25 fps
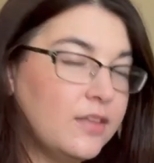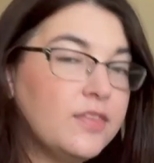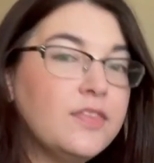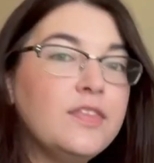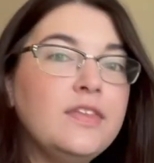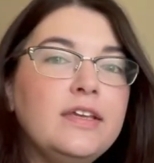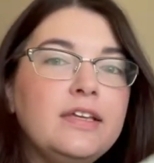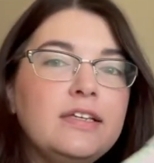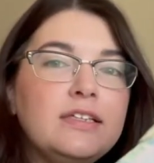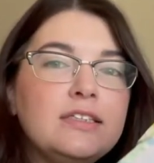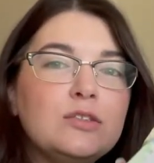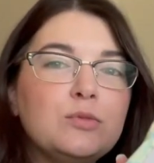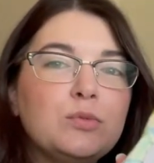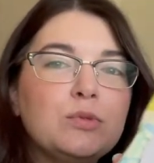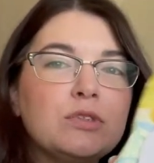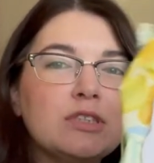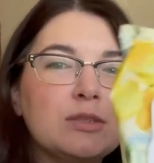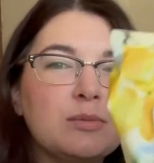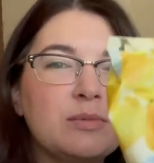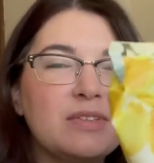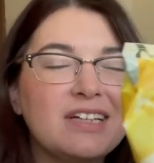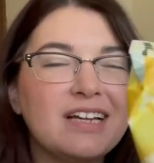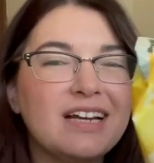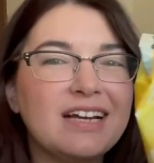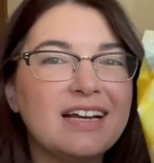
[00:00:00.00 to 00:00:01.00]
These were
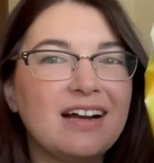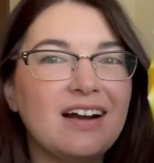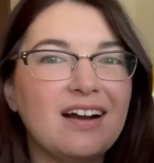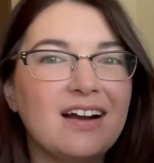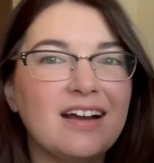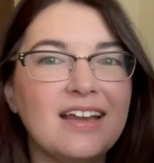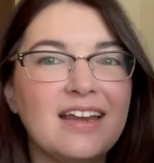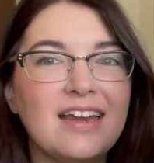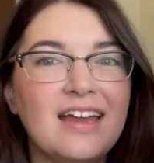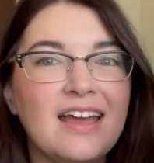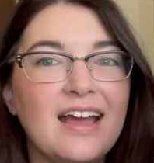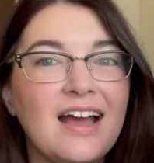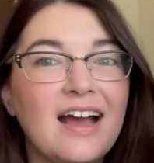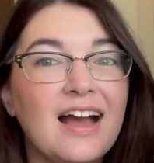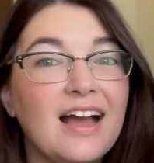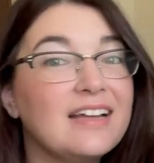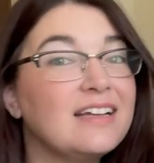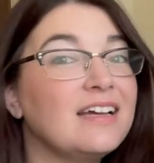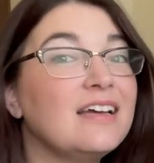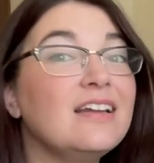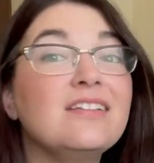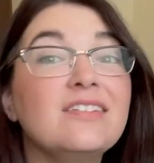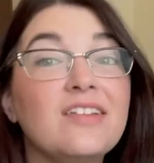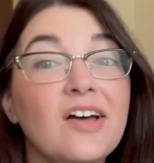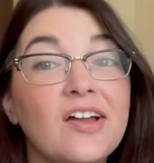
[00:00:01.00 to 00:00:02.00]
something I got.
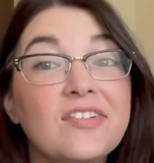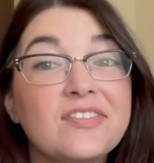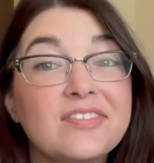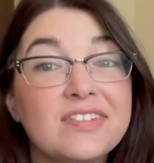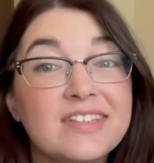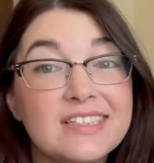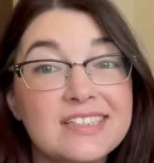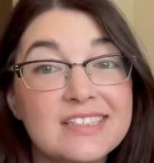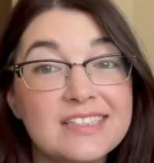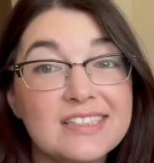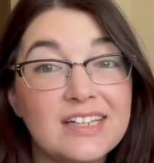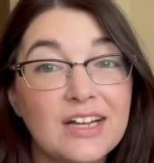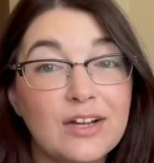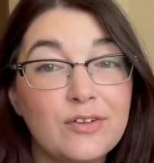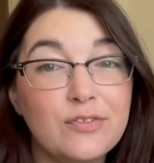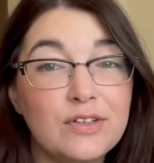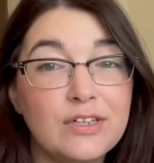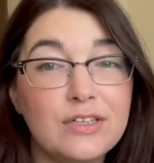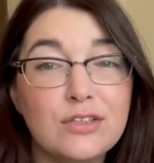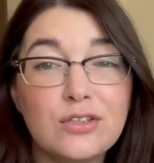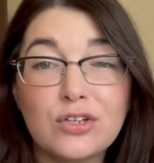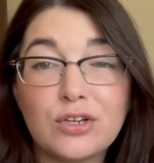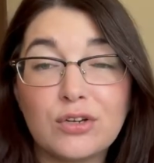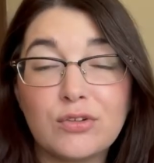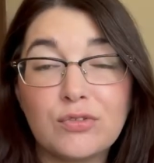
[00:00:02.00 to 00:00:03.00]
I got a lot of this stuff
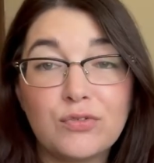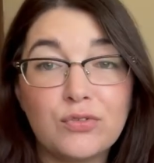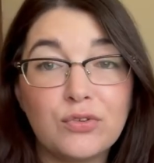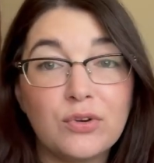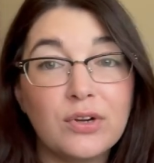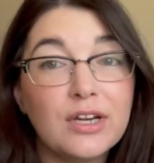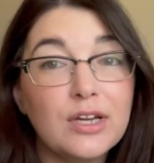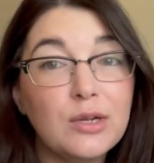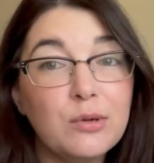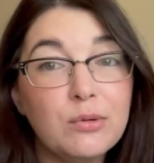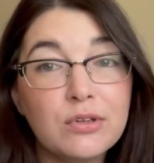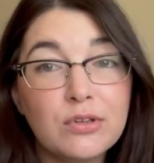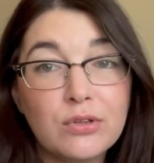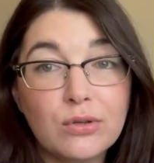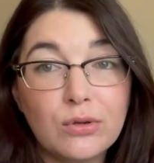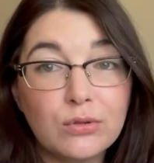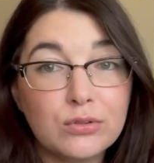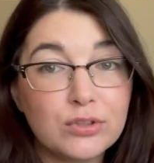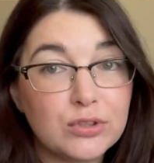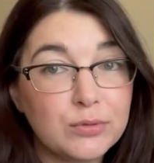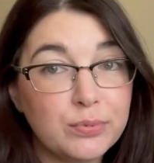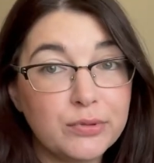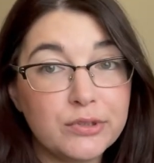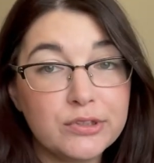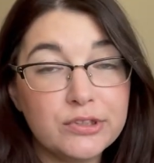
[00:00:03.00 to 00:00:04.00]
either free with
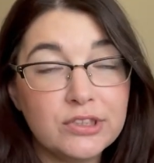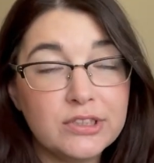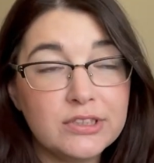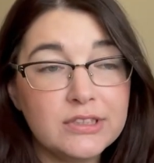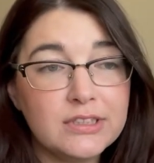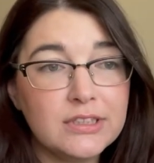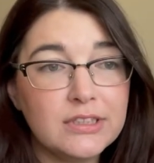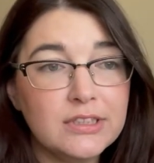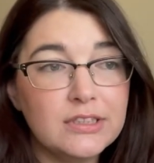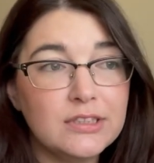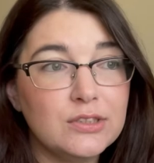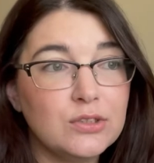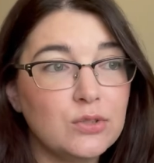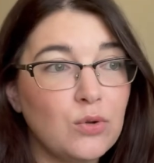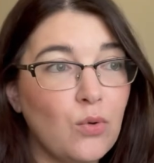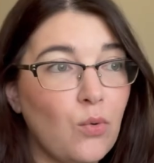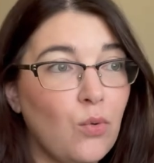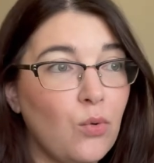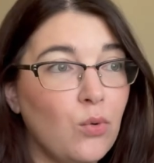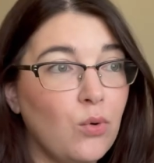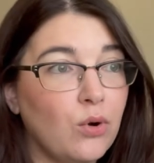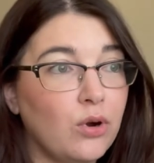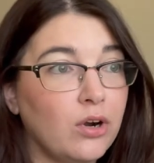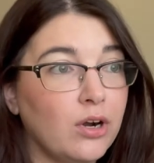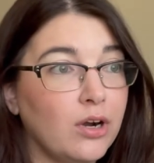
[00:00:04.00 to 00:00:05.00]
Ulta purchases
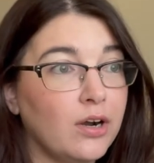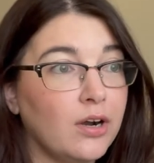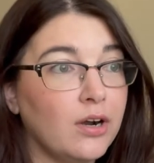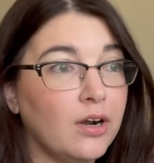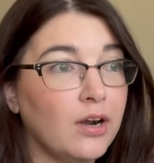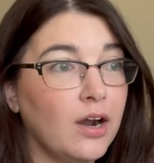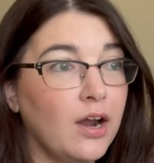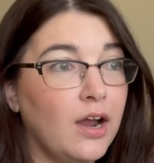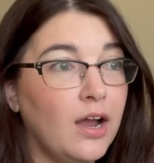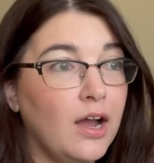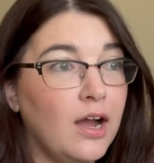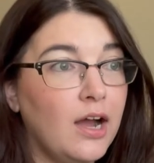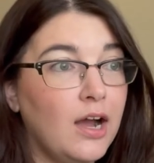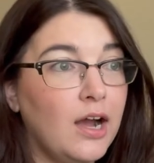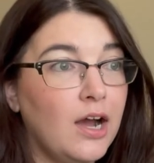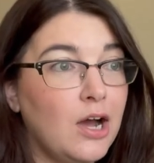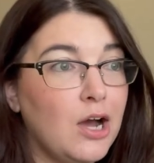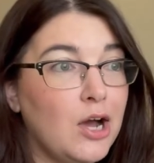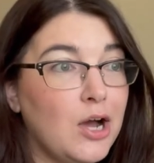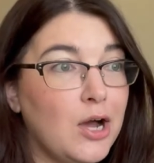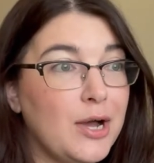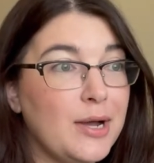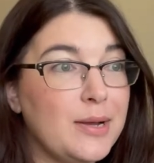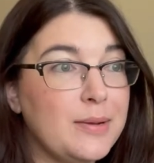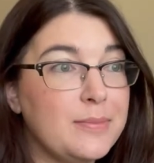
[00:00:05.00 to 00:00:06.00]
or
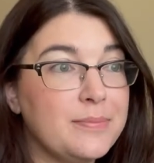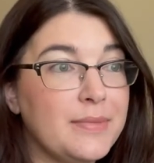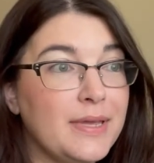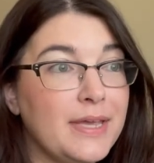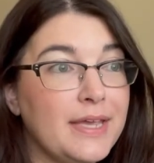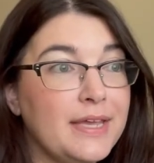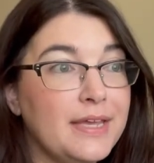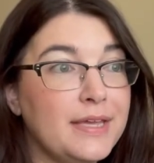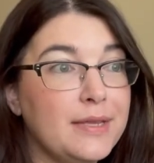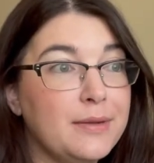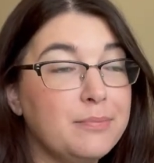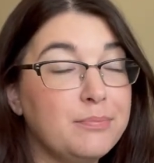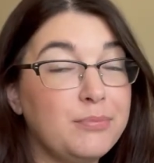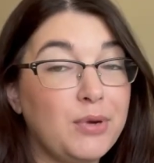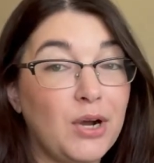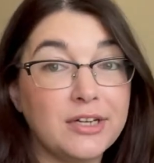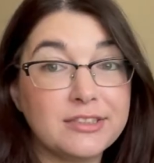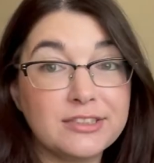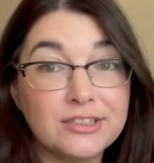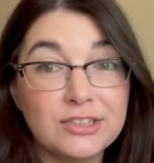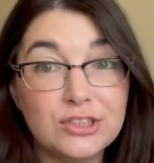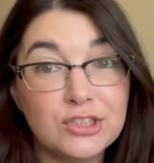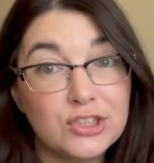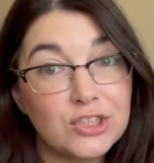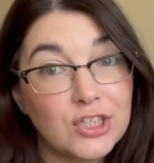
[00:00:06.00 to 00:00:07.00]
um, in
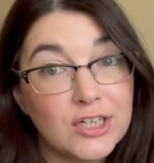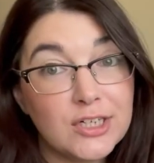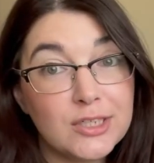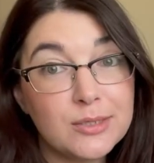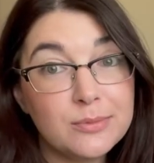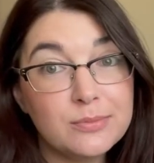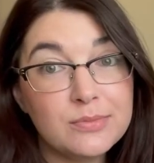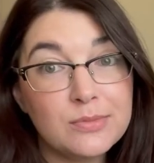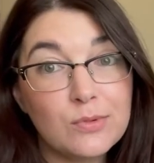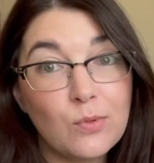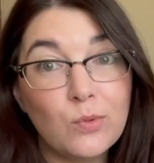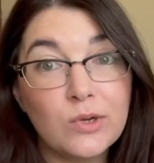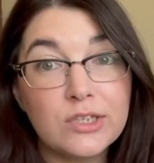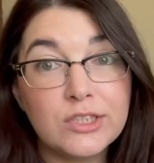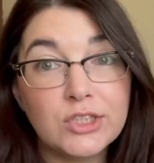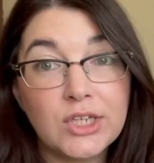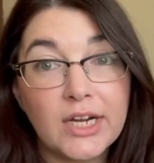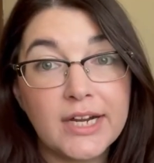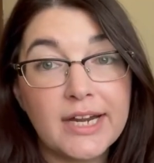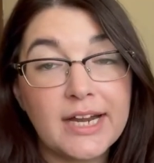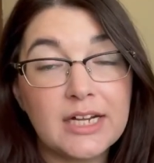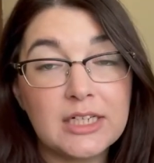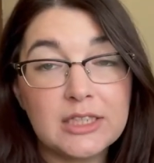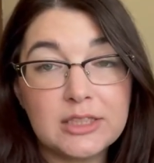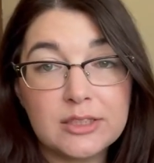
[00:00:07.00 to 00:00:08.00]
BoxyCharm, which
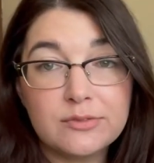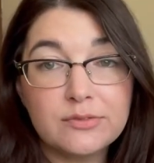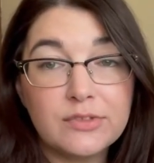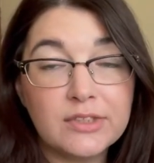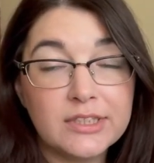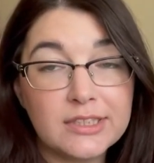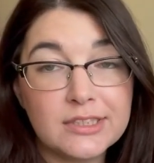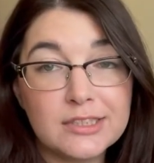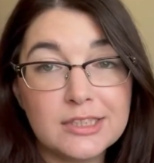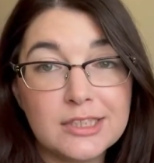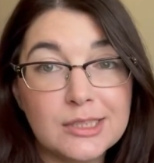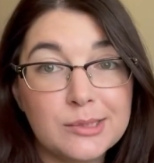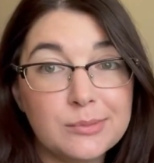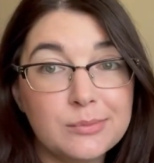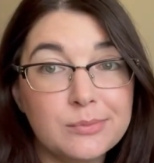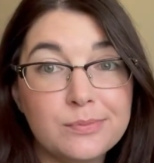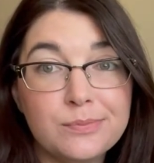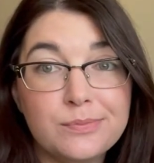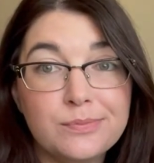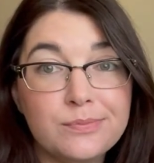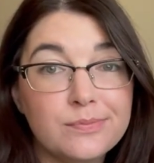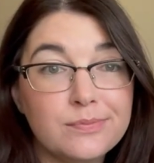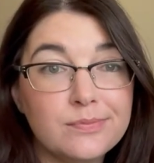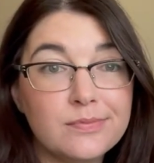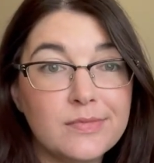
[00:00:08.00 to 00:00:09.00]
I have like sub
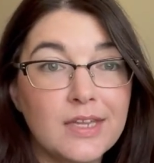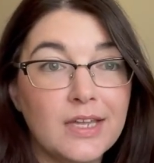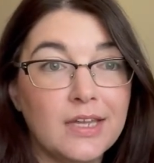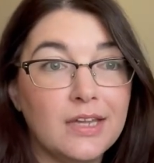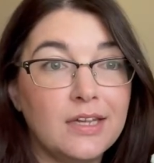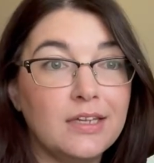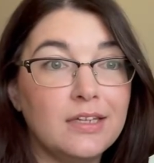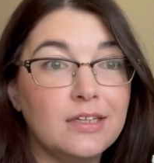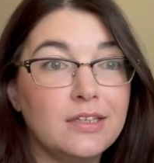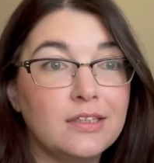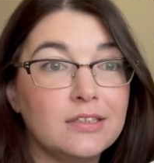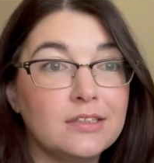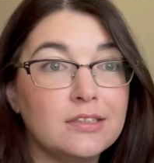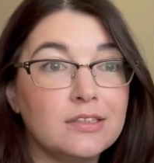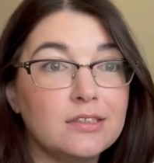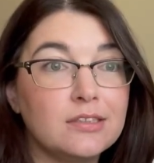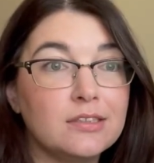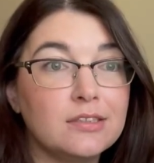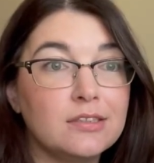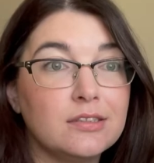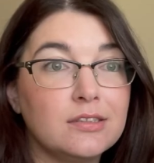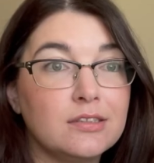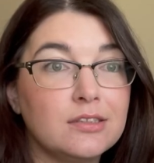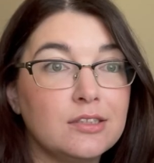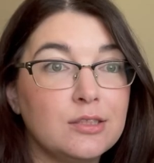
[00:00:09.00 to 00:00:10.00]
like
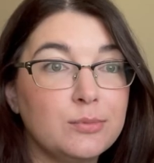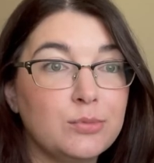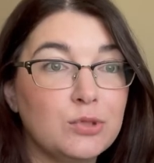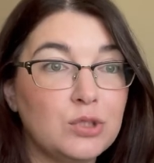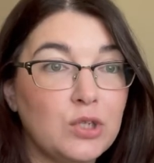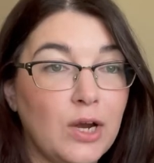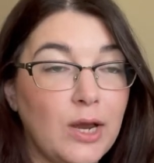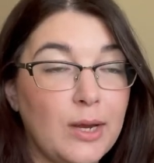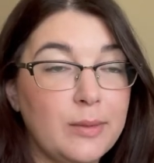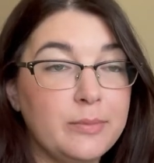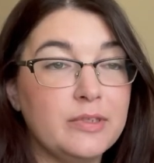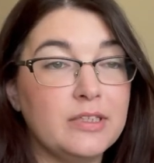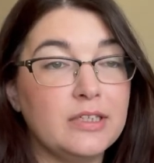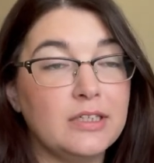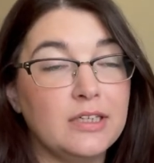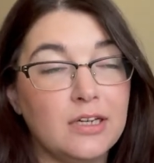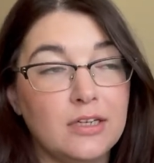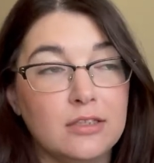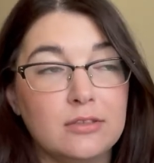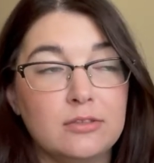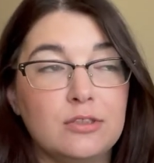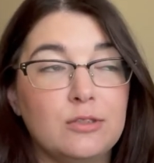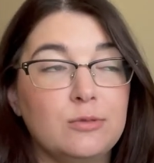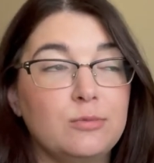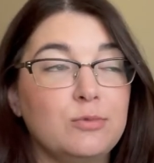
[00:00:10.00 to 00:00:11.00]
subscribed and then
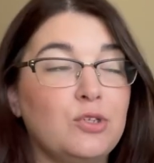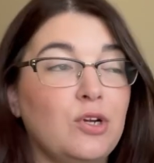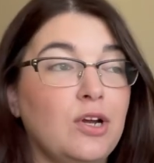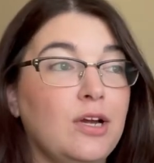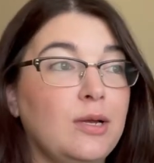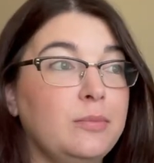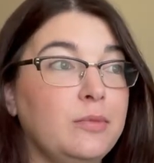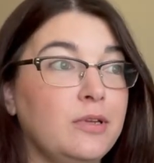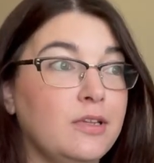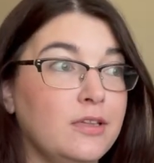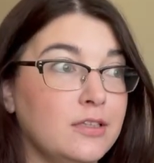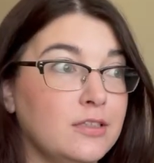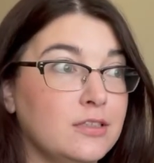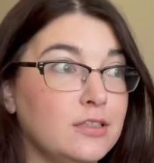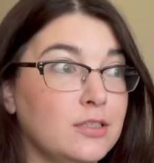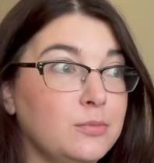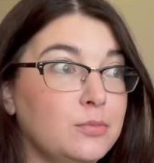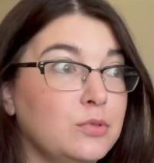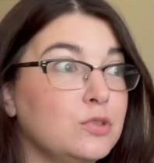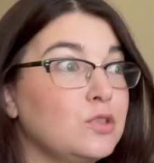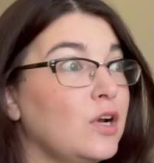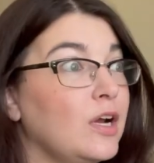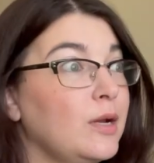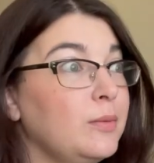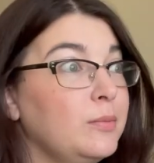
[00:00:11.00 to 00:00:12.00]
unsubscribed and then
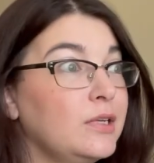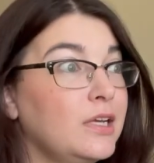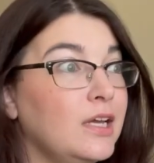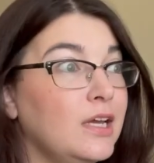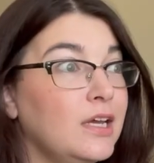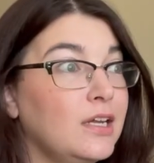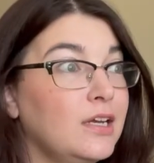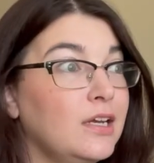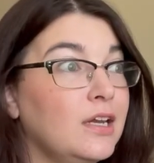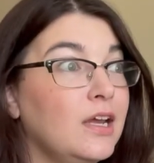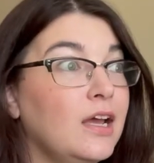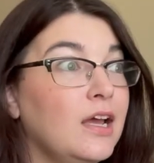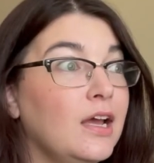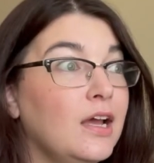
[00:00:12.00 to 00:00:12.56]
subscribed again.